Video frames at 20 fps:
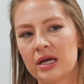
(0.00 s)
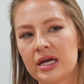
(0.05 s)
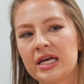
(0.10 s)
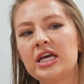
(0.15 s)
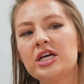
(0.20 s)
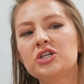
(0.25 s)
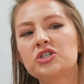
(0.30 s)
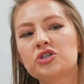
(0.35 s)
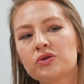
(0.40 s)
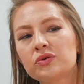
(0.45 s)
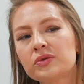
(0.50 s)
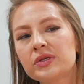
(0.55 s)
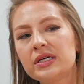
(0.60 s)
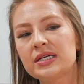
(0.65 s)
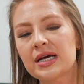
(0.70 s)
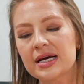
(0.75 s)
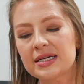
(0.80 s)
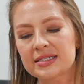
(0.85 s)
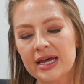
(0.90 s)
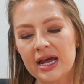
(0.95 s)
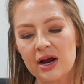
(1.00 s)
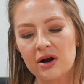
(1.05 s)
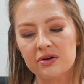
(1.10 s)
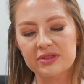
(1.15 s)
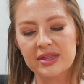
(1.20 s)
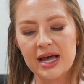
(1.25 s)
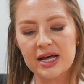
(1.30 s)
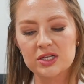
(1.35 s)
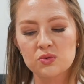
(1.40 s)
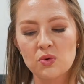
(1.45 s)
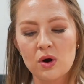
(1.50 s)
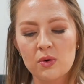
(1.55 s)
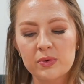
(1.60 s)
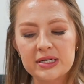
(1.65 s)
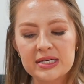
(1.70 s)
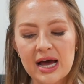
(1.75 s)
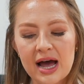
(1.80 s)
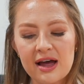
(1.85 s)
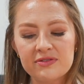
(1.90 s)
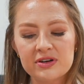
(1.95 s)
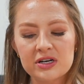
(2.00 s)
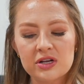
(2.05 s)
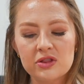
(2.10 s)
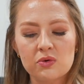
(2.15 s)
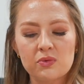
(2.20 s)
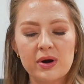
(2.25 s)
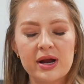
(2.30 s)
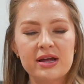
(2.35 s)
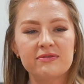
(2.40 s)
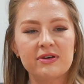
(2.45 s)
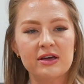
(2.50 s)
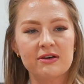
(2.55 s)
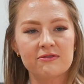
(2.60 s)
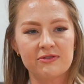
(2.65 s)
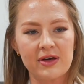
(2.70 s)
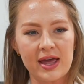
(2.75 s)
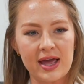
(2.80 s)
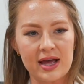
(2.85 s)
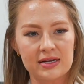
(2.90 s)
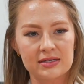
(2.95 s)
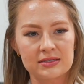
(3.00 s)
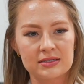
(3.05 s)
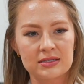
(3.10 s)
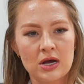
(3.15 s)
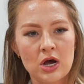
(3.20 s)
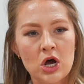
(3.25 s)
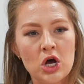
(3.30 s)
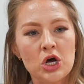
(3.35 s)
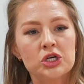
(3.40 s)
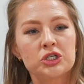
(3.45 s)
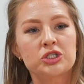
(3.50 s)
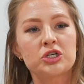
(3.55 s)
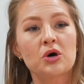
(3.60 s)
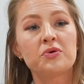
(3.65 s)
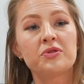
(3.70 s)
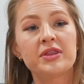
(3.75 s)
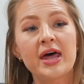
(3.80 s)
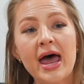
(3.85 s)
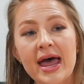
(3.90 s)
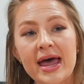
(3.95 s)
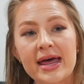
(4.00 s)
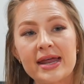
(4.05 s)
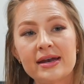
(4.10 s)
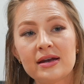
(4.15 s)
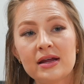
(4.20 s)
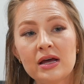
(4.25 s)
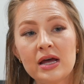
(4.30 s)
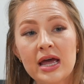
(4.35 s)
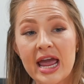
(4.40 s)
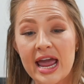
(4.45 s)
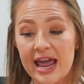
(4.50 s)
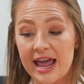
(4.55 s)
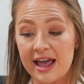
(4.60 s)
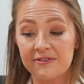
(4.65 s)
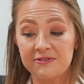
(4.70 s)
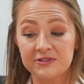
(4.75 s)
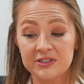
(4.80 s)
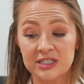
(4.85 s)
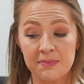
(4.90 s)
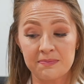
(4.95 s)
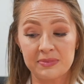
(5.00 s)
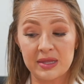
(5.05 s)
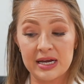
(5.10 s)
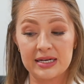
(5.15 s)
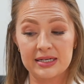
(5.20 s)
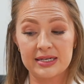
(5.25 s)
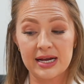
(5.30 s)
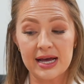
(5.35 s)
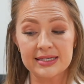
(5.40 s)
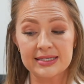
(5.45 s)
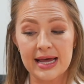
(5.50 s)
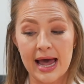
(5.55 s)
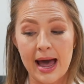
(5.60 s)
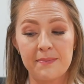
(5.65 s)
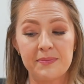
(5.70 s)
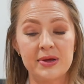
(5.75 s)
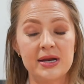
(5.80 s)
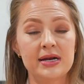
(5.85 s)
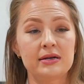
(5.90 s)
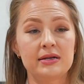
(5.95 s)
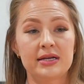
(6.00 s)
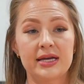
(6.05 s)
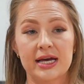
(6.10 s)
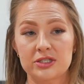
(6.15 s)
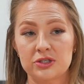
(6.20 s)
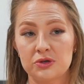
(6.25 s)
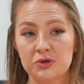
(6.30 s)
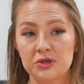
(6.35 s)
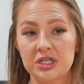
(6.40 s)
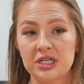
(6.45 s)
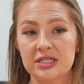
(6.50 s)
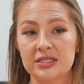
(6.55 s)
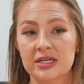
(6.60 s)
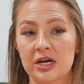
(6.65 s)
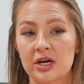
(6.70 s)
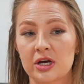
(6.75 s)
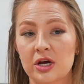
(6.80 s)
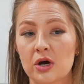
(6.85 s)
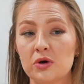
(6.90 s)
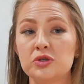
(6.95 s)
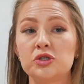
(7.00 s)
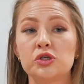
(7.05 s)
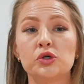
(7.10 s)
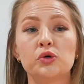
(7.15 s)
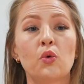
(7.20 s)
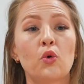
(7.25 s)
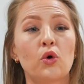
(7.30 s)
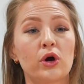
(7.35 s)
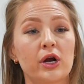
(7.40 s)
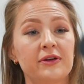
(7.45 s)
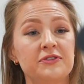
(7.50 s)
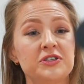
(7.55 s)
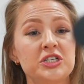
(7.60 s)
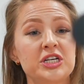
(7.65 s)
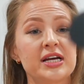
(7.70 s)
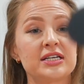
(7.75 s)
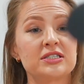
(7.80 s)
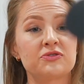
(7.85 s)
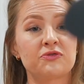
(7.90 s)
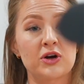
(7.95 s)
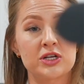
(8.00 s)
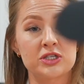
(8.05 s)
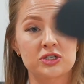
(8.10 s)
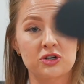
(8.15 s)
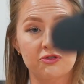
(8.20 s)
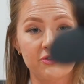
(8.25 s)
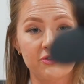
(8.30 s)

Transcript: He truly does care. That's where we dive into the raving fans. So then if something does happen, guess who she's going to go to? Or if she has friends or